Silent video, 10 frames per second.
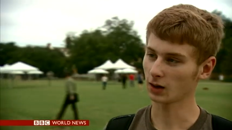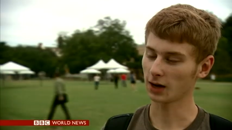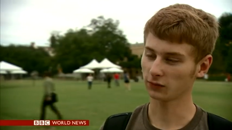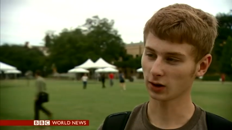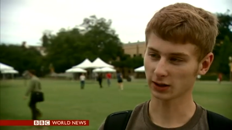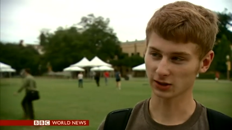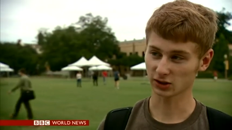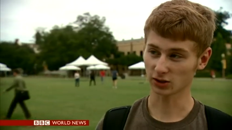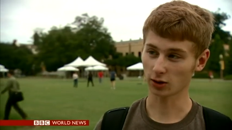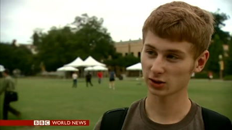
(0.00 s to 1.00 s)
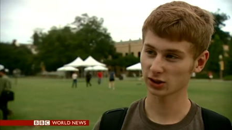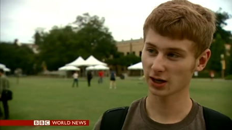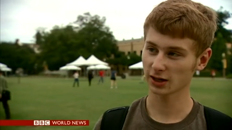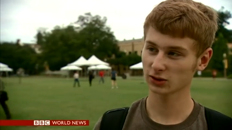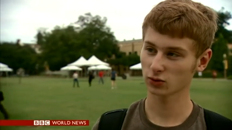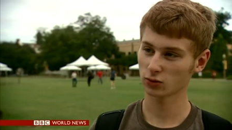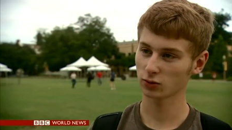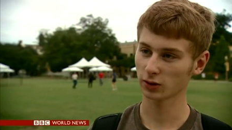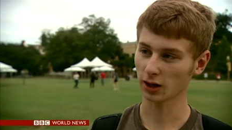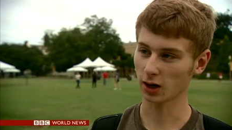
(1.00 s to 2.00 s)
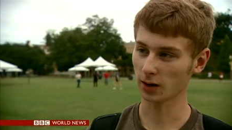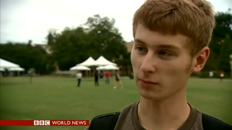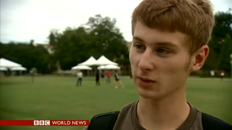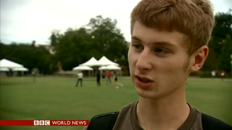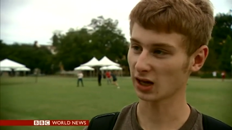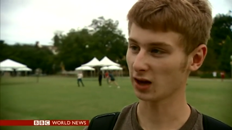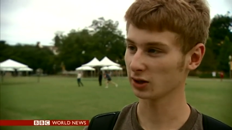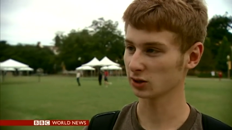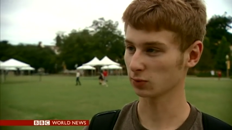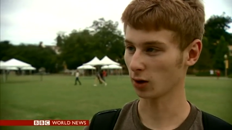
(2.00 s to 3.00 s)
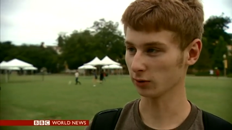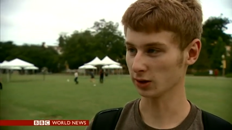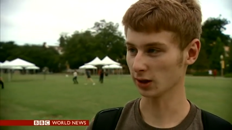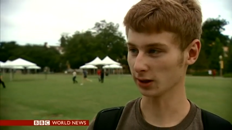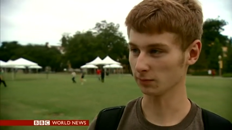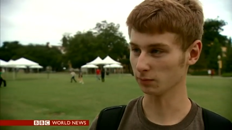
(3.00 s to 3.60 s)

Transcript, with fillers: I feel like it starts in high school. Um, mentality is probably like